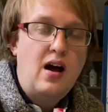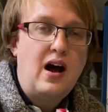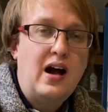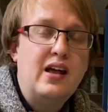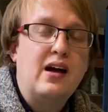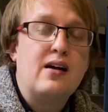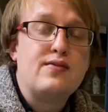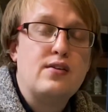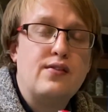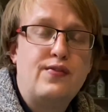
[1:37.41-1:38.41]
I have
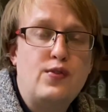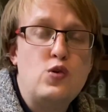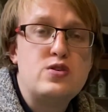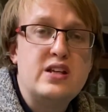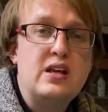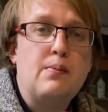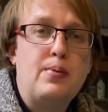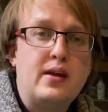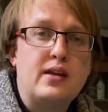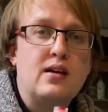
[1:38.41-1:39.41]

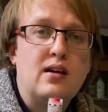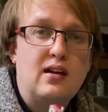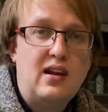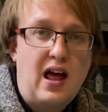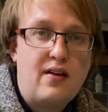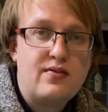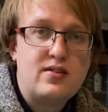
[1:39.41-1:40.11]
40p left.